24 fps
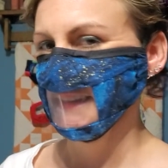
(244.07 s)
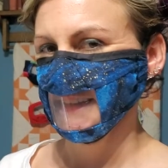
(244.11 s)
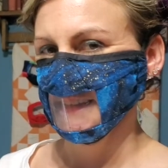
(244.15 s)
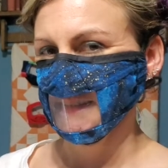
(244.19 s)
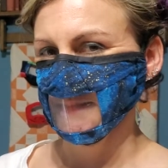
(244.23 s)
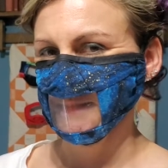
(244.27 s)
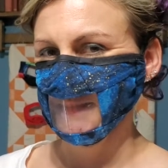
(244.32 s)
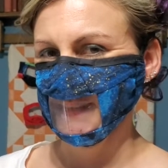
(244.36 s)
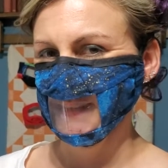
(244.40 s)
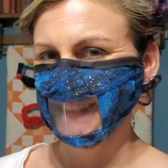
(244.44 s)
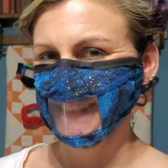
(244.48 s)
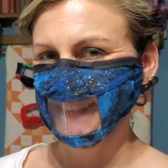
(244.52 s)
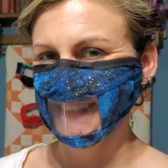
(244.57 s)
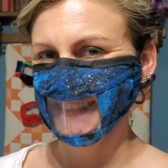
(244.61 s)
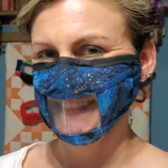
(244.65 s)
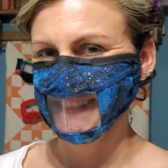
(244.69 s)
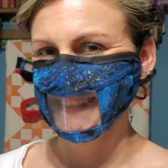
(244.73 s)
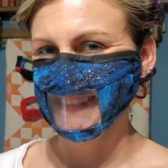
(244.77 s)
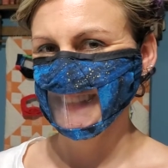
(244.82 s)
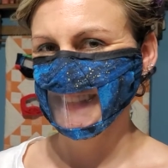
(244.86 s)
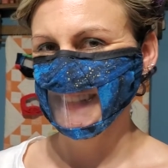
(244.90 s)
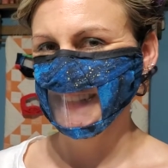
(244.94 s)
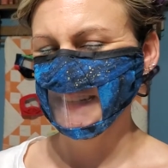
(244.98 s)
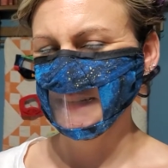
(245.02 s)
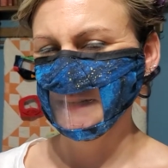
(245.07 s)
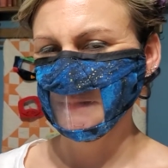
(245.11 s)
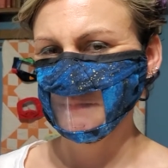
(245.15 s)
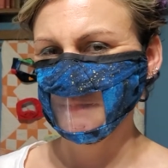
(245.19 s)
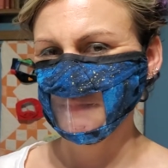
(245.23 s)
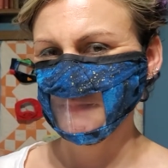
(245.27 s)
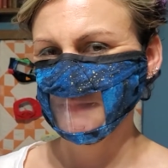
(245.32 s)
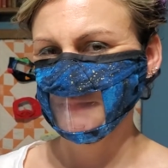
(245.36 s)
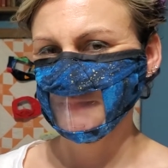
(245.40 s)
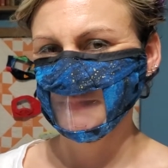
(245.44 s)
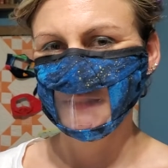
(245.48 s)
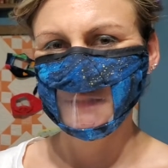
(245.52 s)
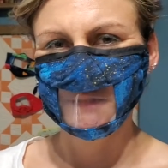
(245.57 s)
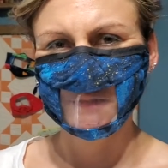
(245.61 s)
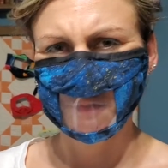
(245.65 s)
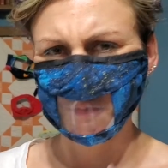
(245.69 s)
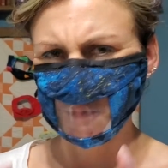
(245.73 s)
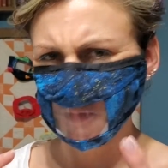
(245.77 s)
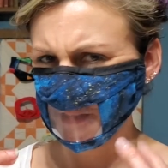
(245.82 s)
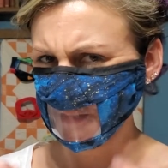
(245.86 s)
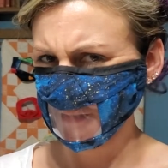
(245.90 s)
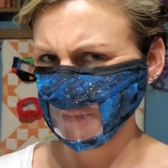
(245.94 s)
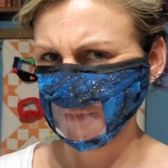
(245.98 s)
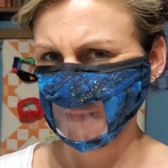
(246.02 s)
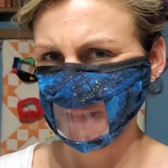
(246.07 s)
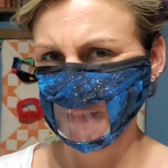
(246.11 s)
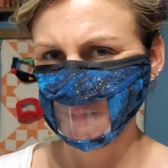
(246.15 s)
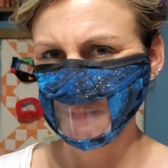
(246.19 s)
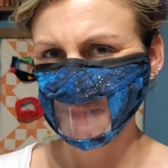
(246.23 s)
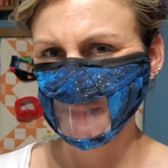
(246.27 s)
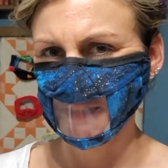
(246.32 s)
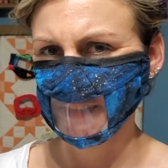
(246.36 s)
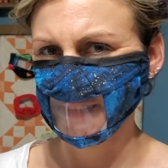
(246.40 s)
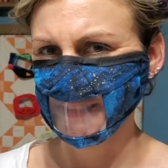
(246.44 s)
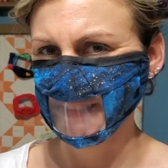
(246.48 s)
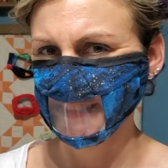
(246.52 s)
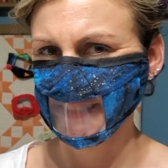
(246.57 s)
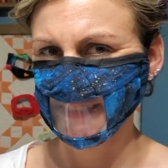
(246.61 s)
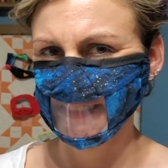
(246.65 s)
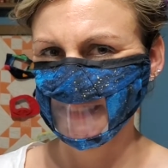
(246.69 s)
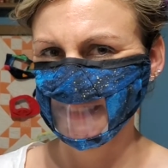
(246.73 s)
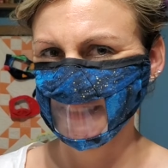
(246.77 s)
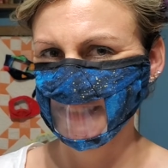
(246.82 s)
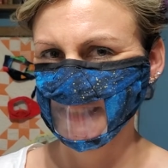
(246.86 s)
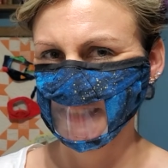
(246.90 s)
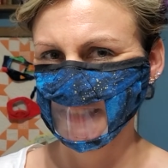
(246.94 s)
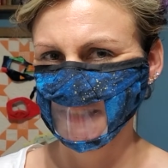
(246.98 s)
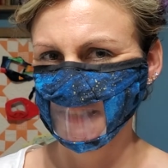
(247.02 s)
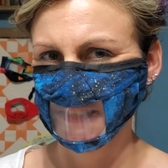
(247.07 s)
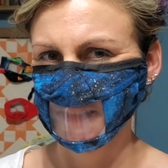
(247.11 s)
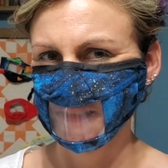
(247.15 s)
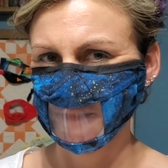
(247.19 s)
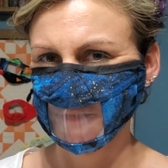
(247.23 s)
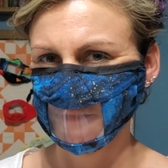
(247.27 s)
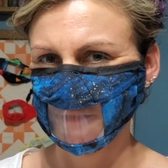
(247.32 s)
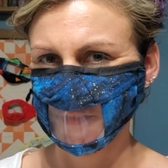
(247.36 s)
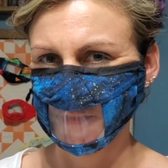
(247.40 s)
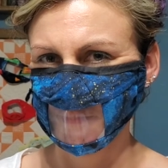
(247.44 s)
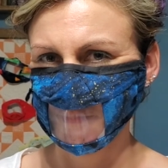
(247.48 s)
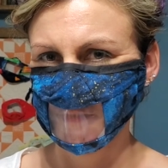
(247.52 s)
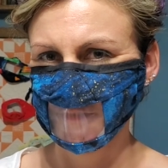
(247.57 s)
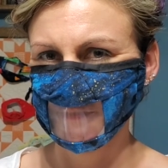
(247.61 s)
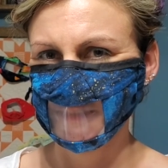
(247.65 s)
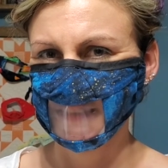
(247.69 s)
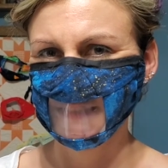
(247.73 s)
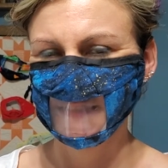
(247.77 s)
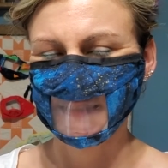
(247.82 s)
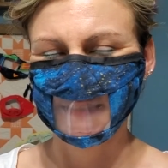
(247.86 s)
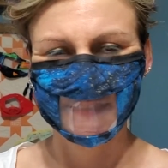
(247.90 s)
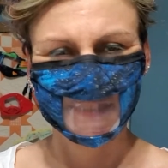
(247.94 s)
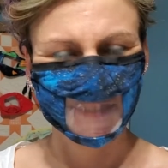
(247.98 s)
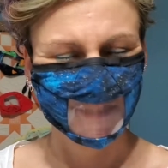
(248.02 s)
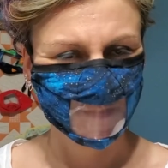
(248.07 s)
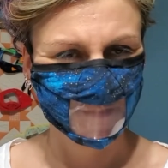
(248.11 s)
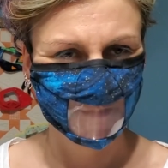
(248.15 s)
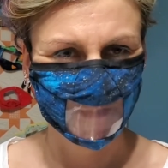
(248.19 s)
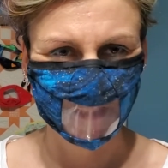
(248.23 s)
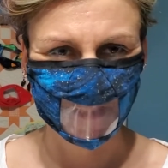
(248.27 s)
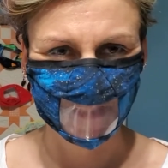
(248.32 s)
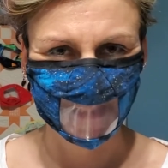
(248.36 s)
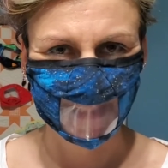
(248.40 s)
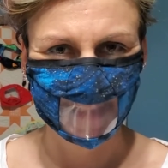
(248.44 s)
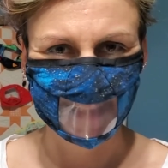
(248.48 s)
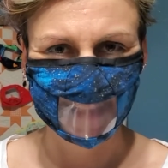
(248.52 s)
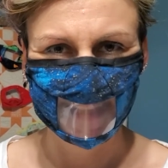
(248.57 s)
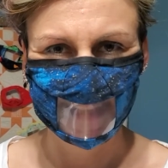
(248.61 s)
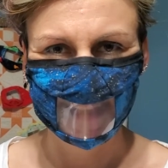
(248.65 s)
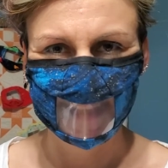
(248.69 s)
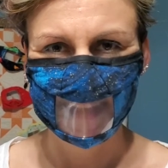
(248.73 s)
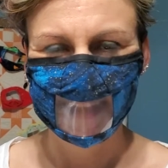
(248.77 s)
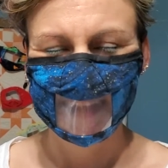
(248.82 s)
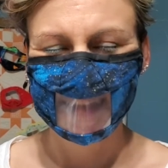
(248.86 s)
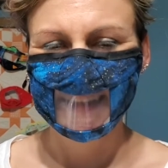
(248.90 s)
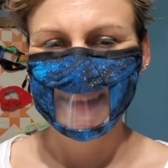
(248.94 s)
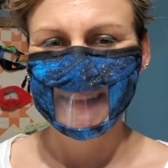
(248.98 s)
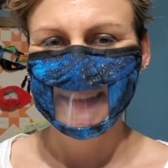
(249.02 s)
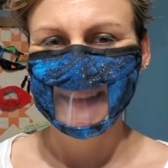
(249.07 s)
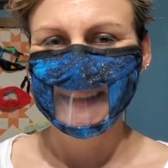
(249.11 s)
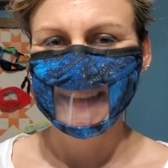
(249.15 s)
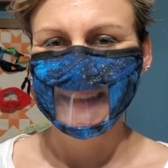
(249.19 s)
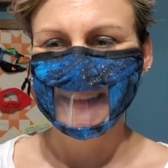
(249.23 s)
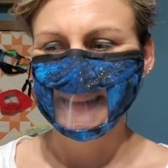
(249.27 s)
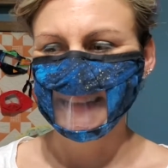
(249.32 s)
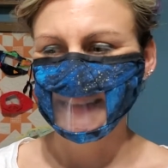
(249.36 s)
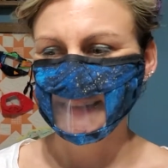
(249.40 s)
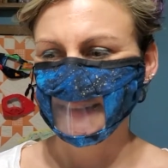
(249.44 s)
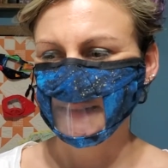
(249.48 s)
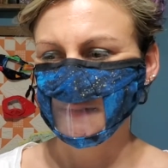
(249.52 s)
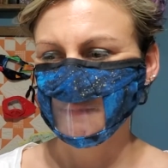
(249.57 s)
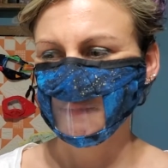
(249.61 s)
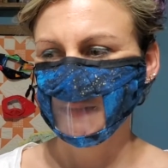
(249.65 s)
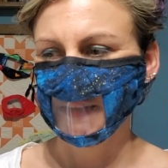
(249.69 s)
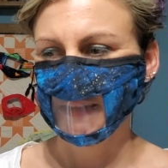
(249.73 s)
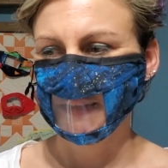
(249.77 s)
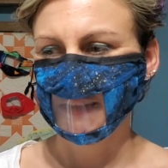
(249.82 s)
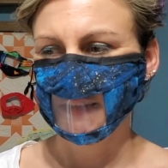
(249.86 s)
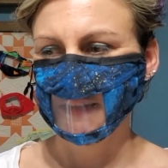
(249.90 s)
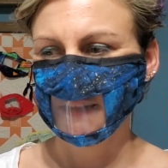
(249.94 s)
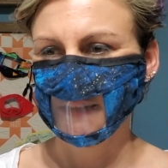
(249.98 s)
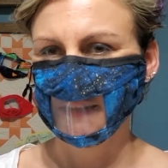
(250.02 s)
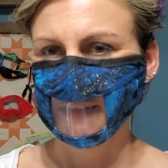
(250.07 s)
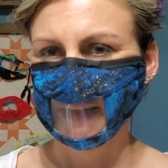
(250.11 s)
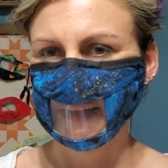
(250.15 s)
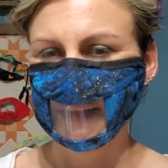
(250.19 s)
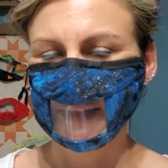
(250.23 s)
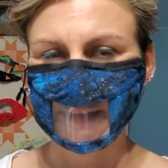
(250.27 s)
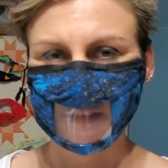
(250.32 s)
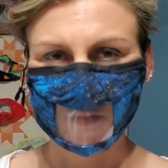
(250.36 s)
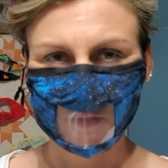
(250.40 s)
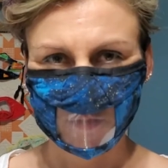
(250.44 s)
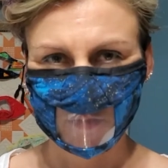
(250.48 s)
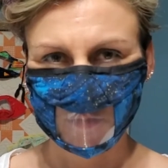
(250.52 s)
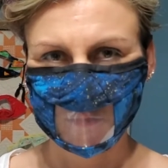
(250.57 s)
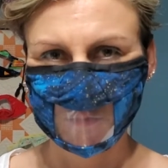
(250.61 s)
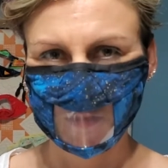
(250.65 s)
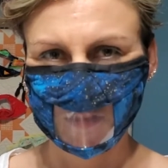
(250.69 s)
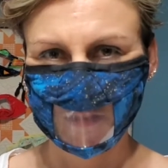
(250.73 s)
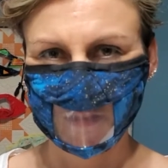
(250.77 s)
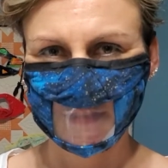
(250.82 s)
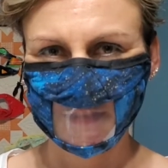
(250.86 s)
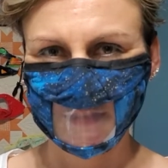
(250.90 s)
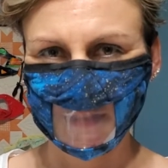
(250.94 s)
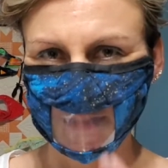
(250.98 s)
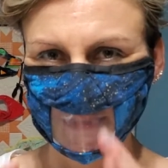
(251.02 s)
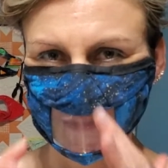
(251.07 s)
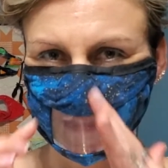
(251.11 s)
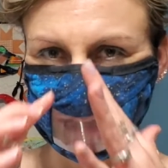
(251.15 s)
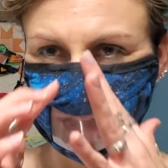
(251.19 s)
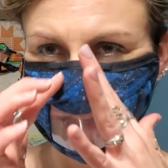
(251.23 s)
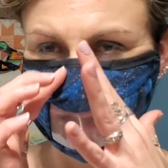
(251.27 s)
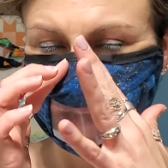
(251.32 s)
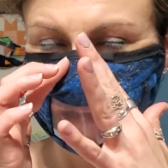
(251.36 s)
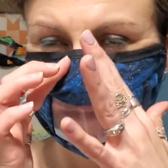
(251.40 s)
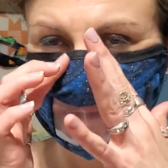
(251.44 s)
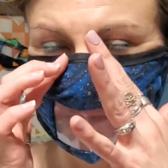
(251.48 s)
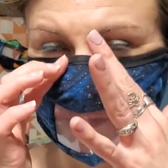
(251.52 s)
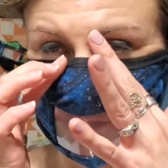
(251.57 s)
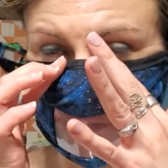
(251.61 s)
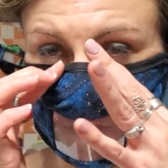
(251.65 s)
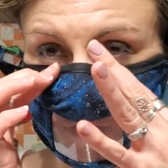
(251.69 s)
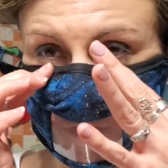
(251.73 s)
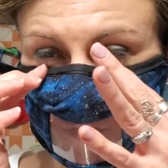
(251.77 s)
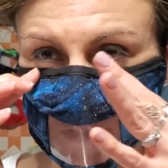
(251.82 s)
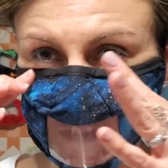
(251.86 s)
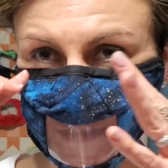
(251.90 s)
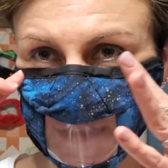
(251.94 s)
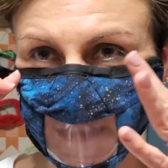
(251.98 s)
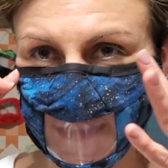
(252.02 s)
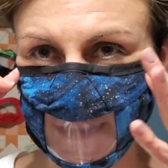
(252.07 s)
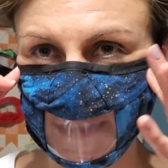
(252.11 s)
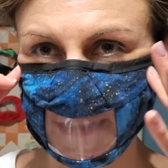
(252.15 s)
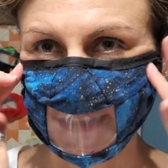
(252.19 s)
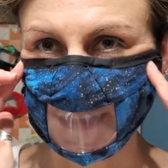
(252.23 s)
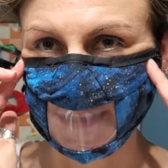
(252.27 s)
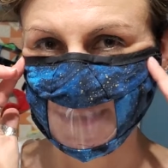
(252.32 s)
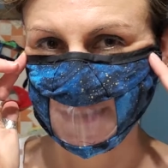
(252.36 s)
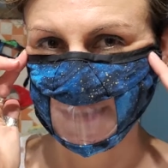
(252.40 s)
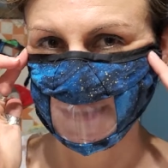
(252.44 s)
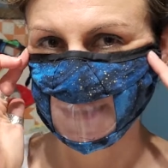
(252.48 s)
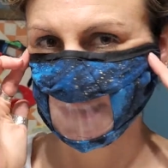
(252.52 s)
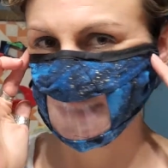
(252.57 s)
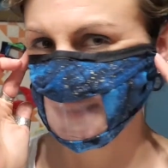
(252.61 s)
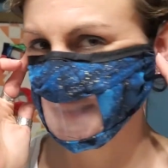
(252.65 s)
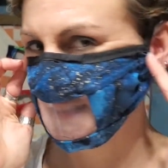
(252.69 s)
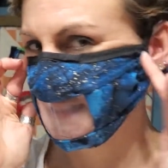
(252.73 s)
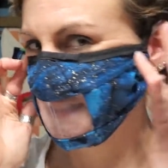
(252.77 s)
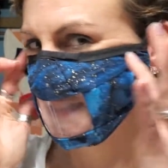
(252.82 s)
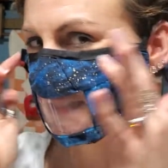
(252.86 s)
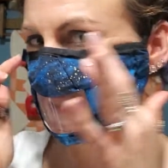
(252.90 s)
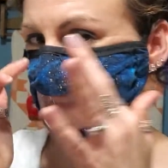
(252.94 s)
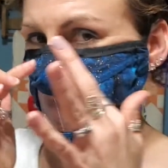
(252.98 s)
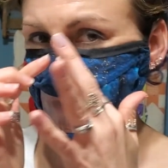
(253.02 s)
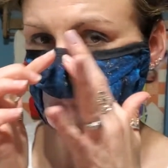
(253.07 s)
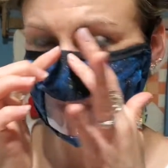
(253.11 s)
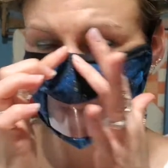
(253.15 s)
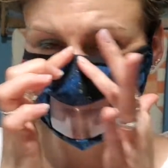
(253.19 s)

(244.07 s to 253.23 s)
because you don't want your lips constantly touching the film of this. It just feels icky. And I could wear this all day. And if you notice, it has a nice seal